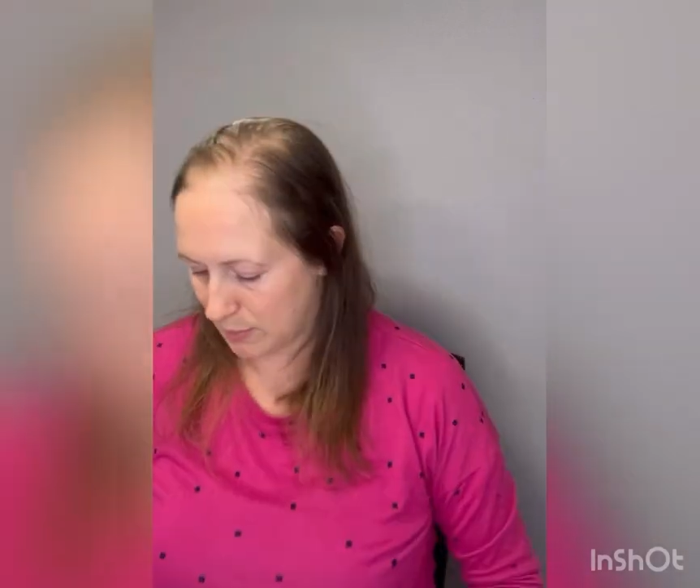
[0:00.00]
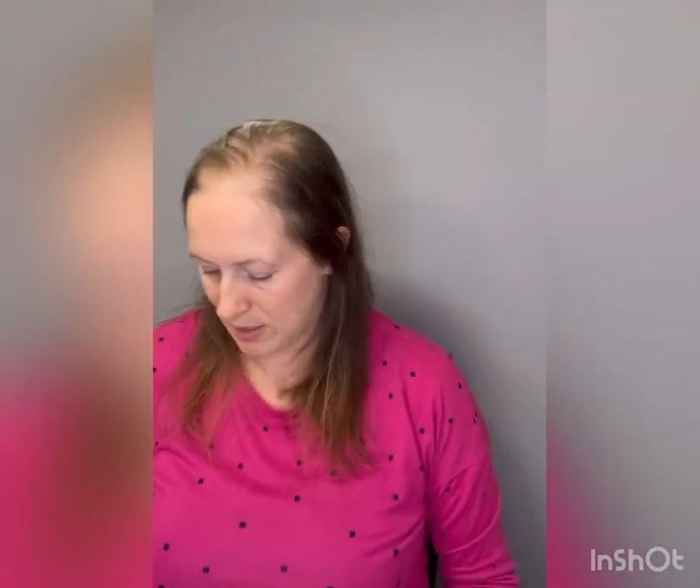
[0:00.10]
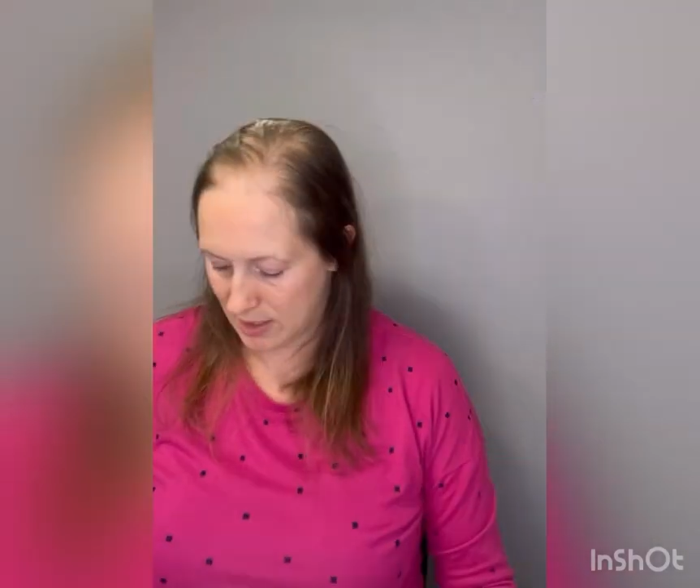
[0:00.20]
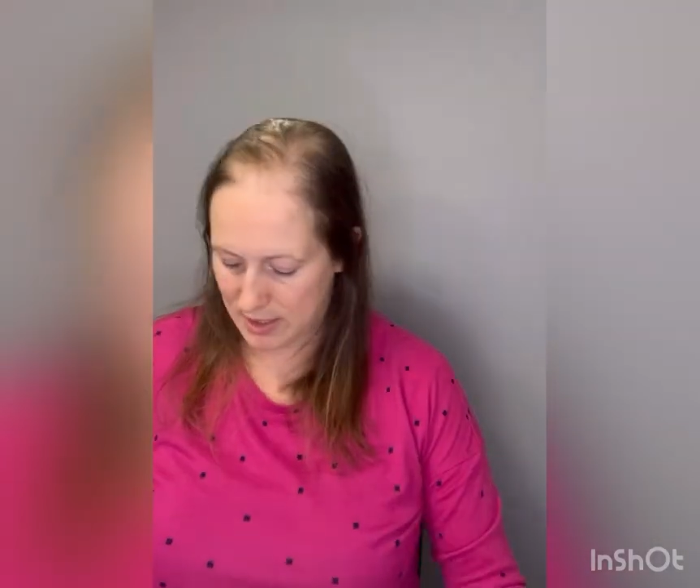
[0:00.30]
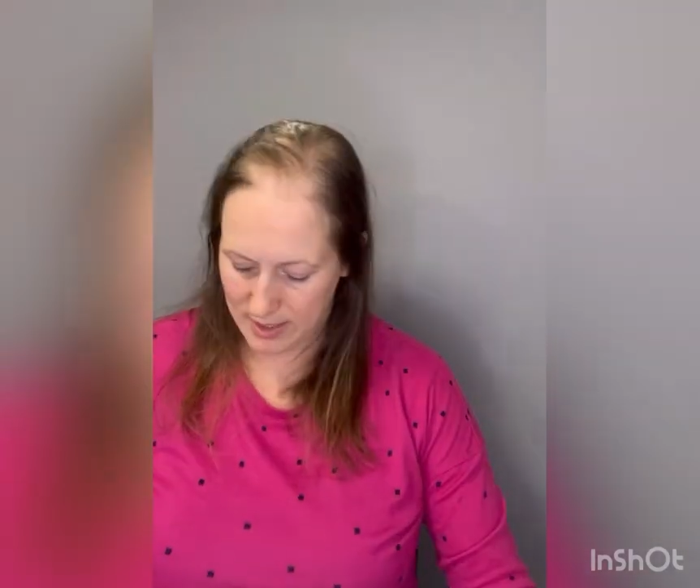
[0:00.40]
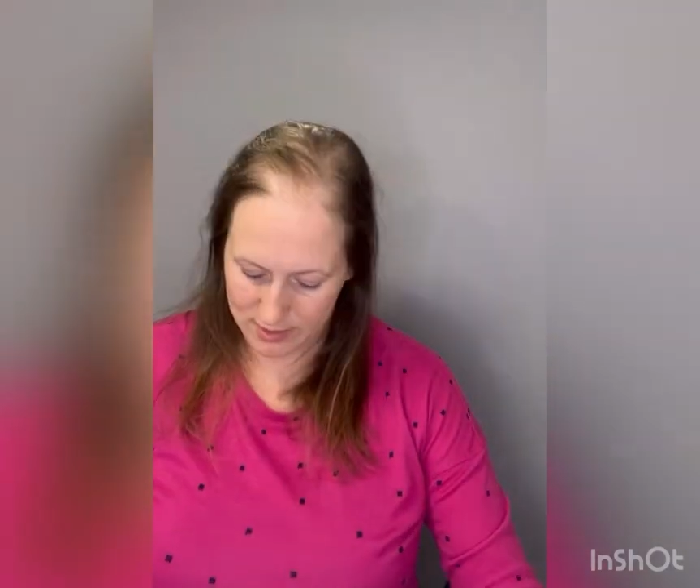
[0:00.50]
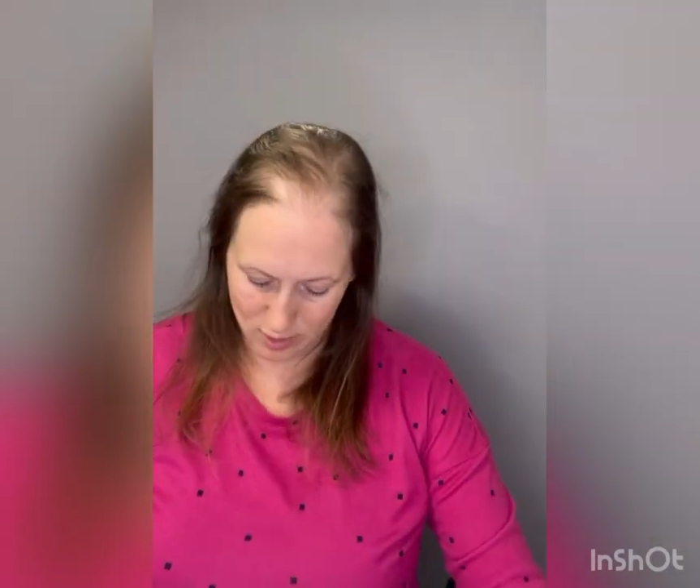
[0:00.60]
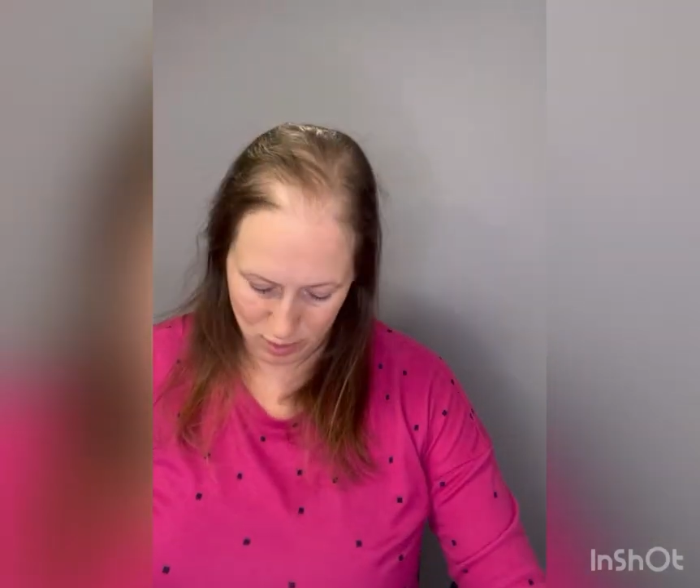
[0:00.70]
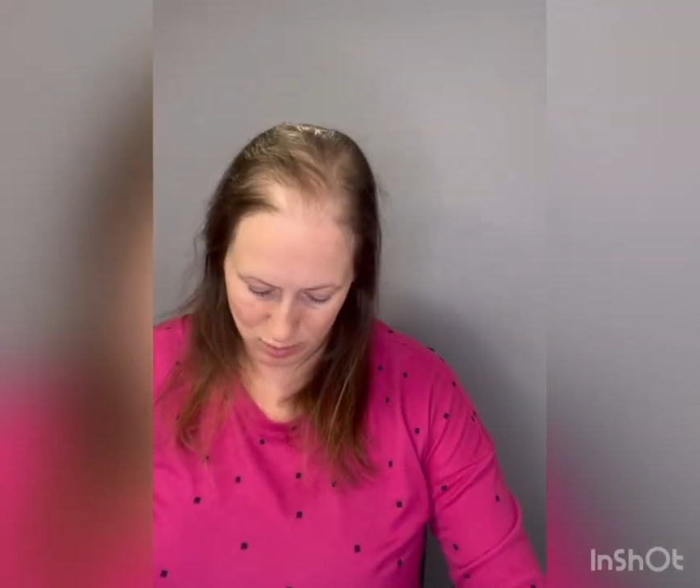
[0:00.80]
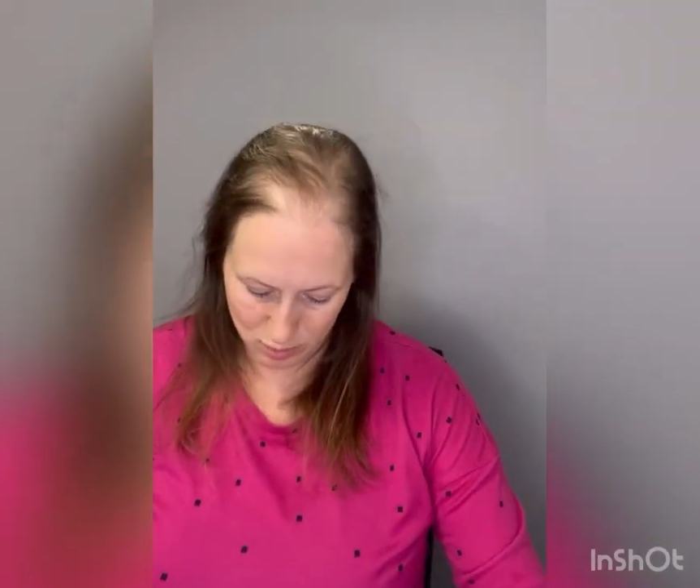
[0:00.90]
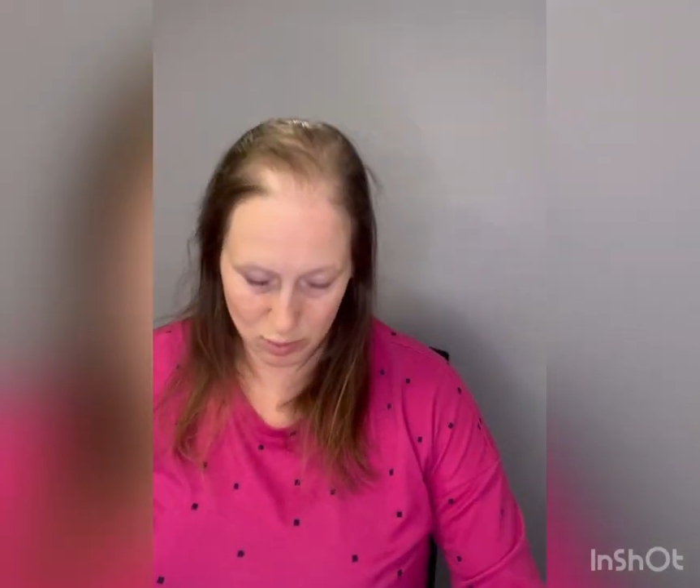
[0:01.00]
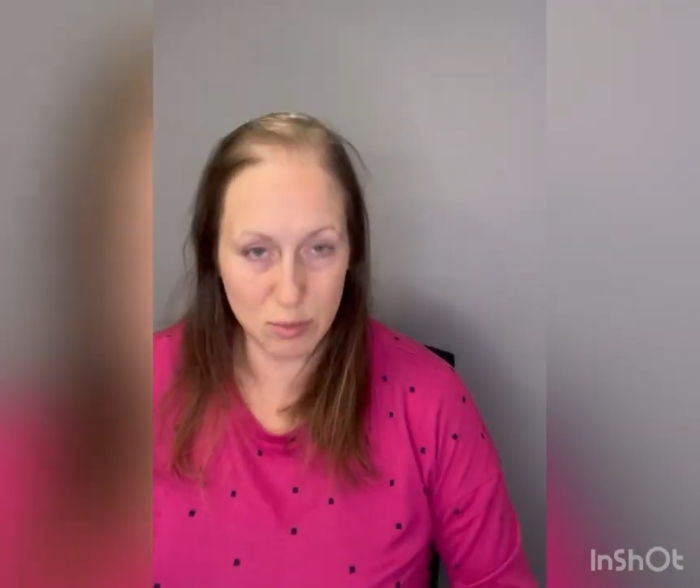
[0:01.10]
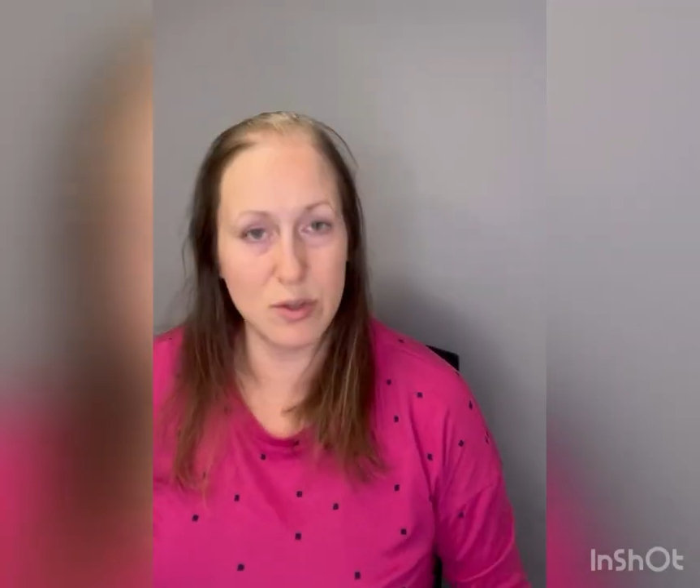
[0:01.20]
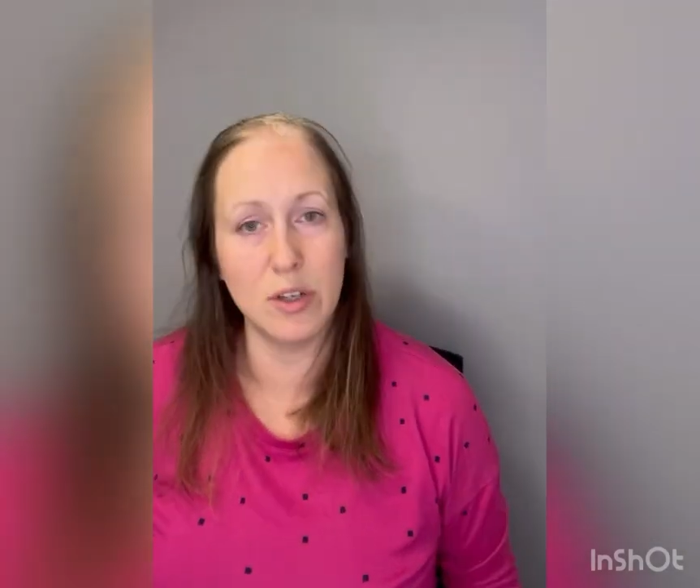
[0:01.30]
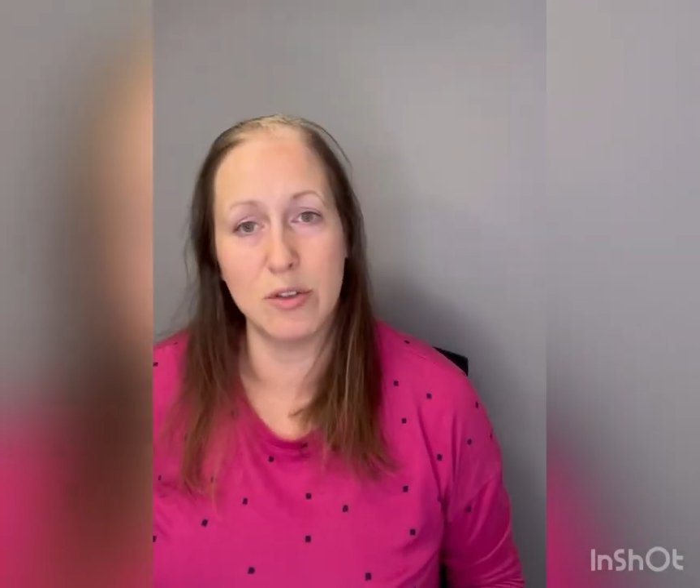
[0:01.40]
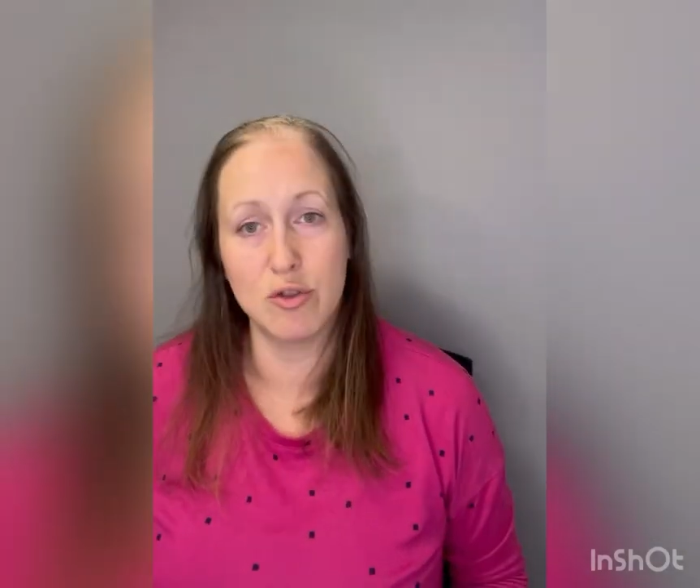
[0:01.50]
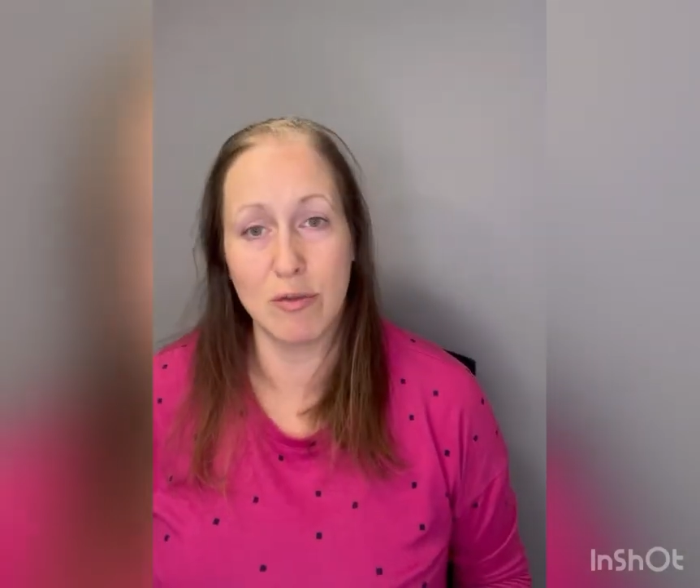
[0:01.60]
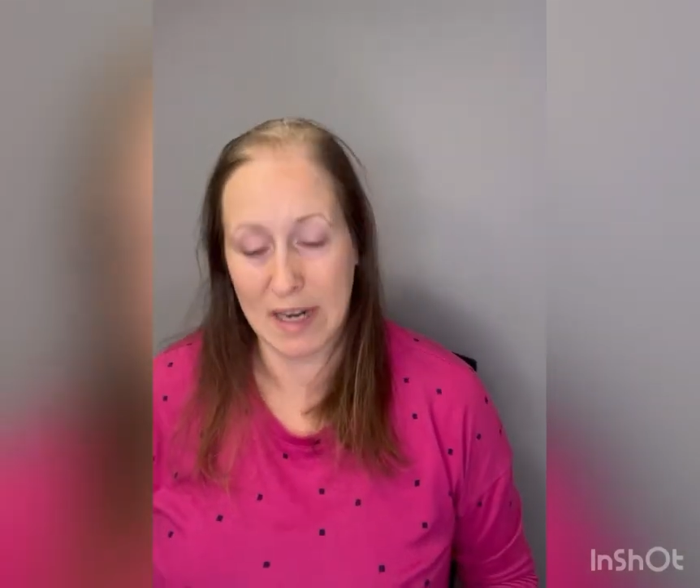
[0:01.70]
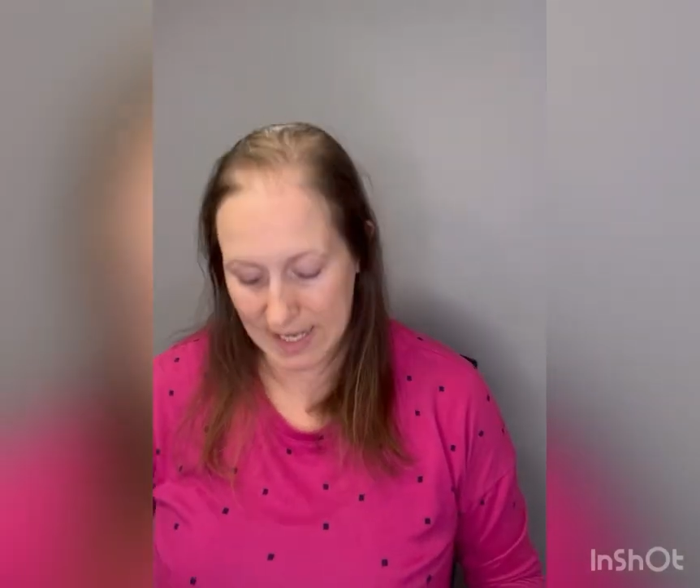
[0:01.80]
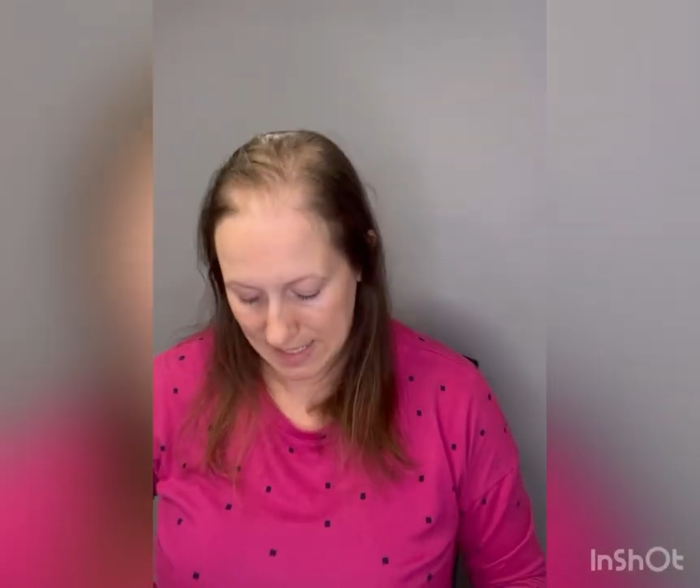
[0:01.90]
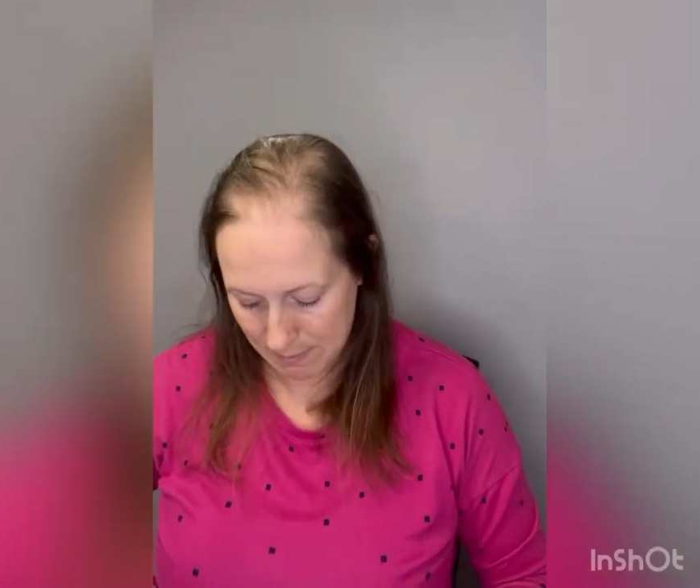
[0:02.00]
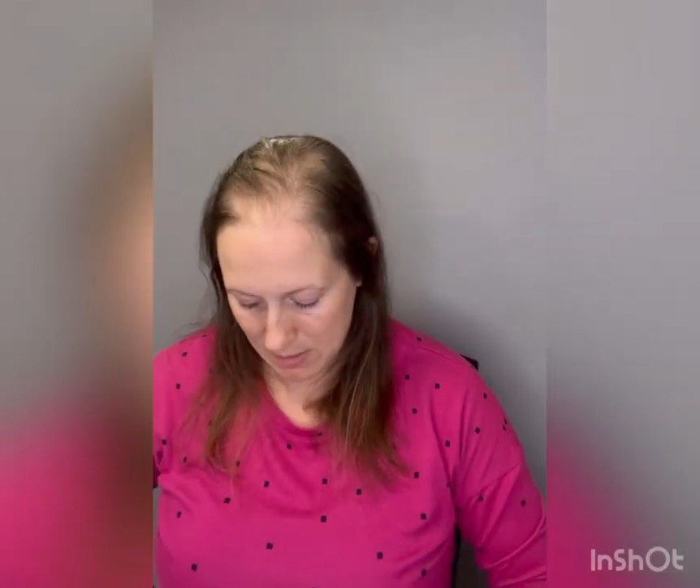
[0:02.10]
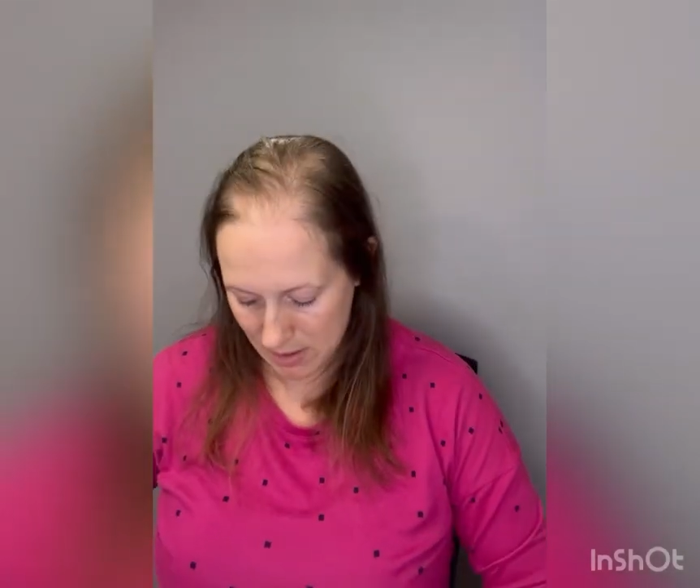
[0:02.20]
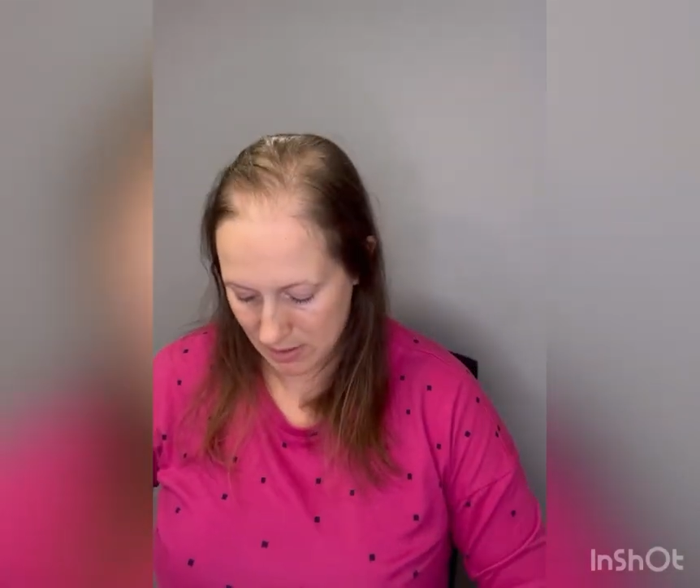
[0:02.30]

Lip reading: one is called Dream.